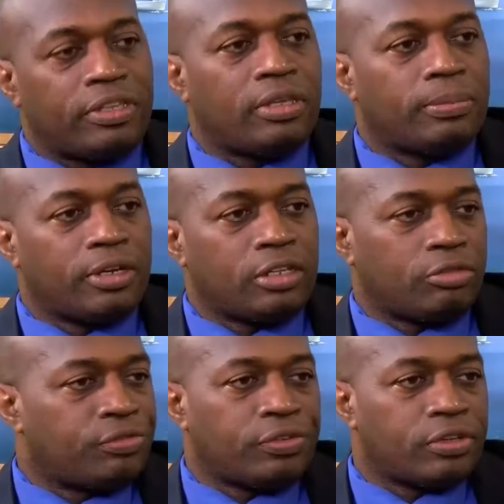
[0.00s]
E-money
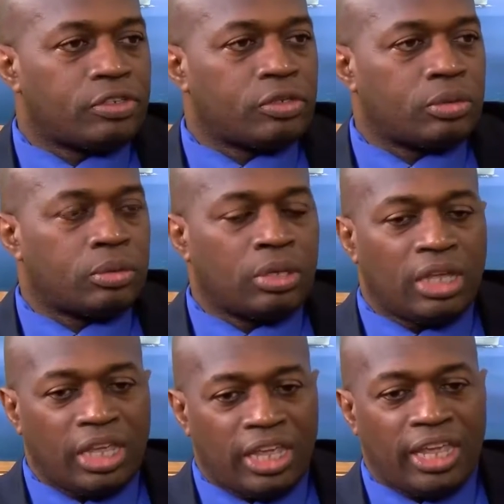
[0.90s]
refers to
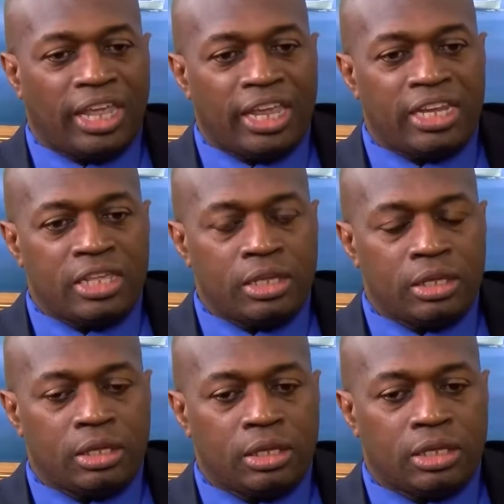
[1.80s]
any
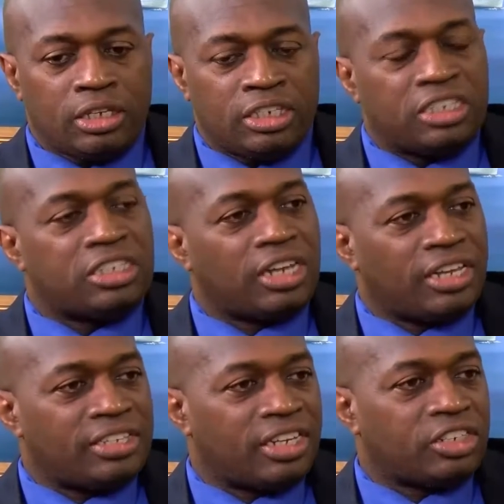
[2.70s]

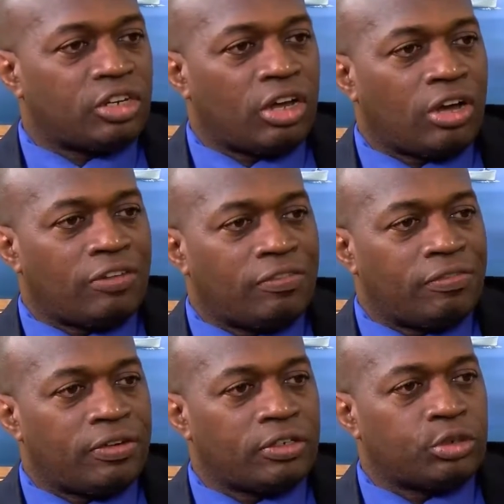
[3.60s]
digitization or
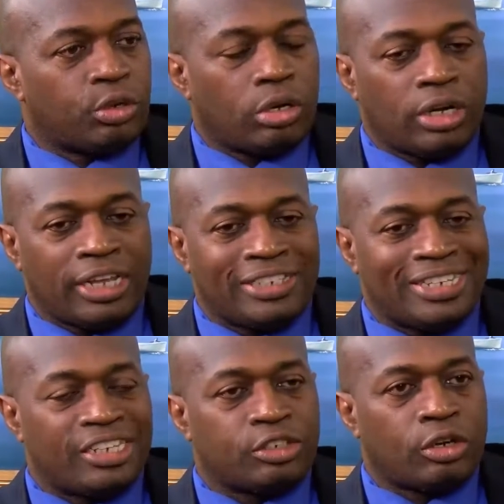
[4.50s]

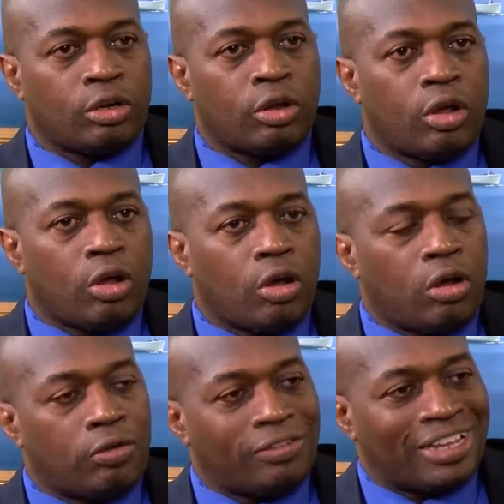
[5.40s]
virtualization
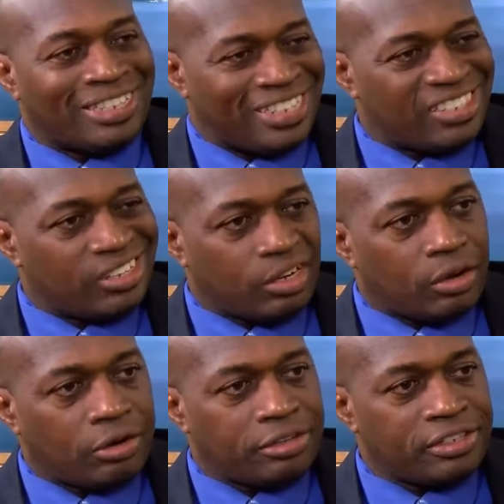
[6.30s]
of existing
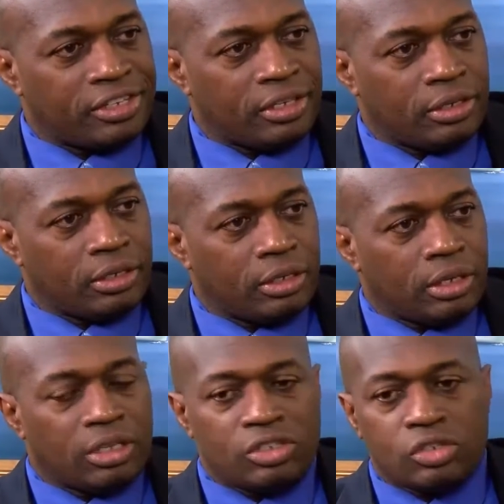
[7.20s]
currency
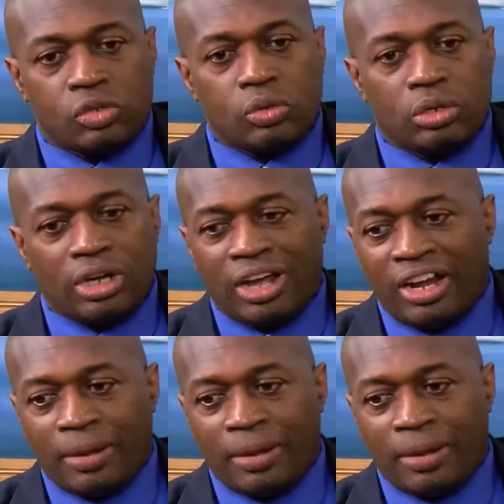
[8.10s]
stored